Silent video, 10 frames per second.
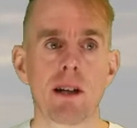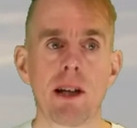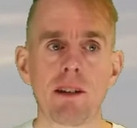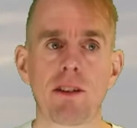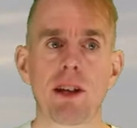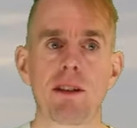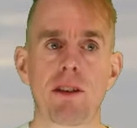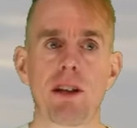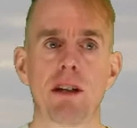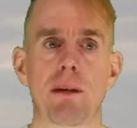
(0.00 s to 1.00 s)
The next thing
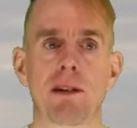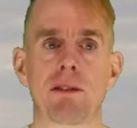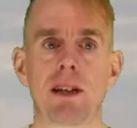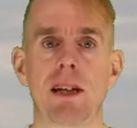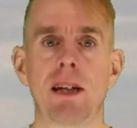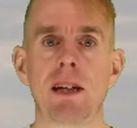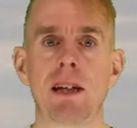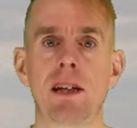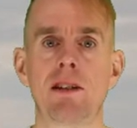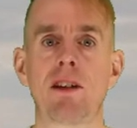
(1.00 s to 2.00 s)
to think about
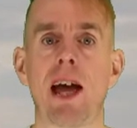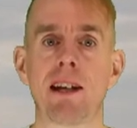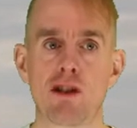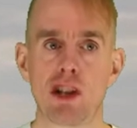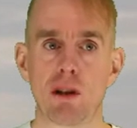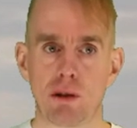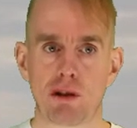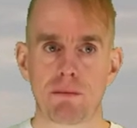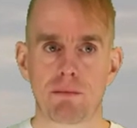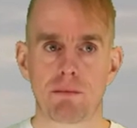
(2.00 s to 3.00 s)
is energy
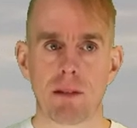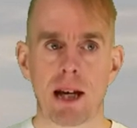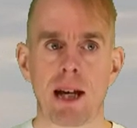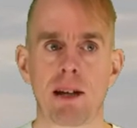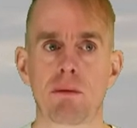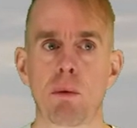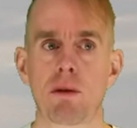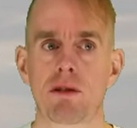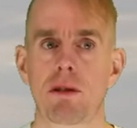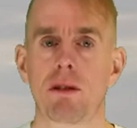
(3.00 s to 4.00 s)
use. And
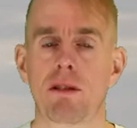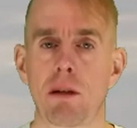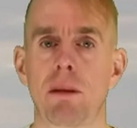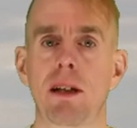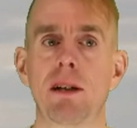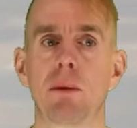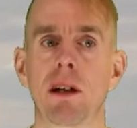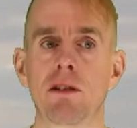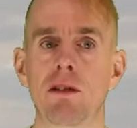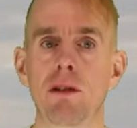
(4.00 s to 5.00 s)
what typically we're
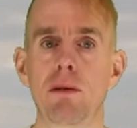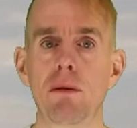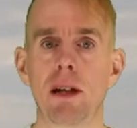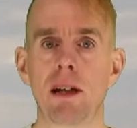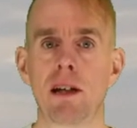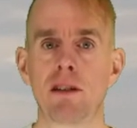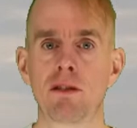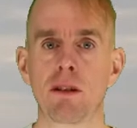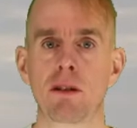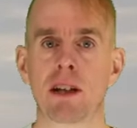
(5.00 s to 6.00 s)
going to do is
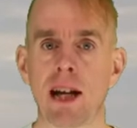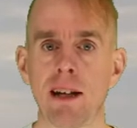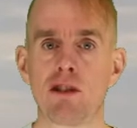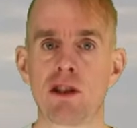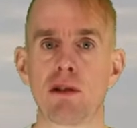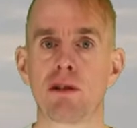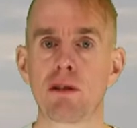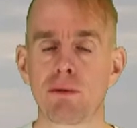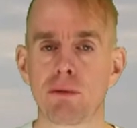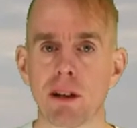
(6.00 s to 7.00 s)
to look at energy use
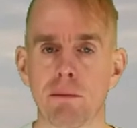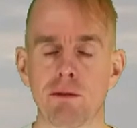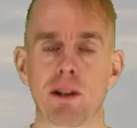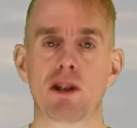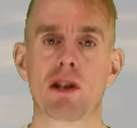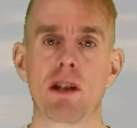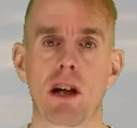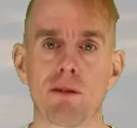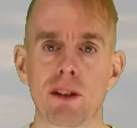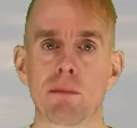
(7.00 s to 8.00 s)
as a function
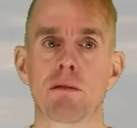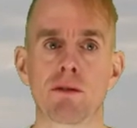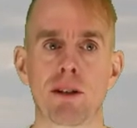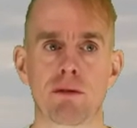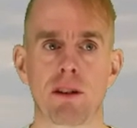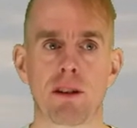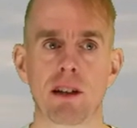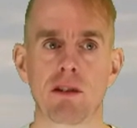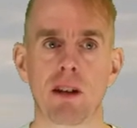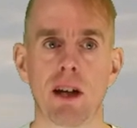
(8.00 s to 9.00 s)
of a number of different
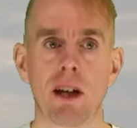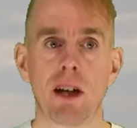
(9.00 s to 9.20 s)
things.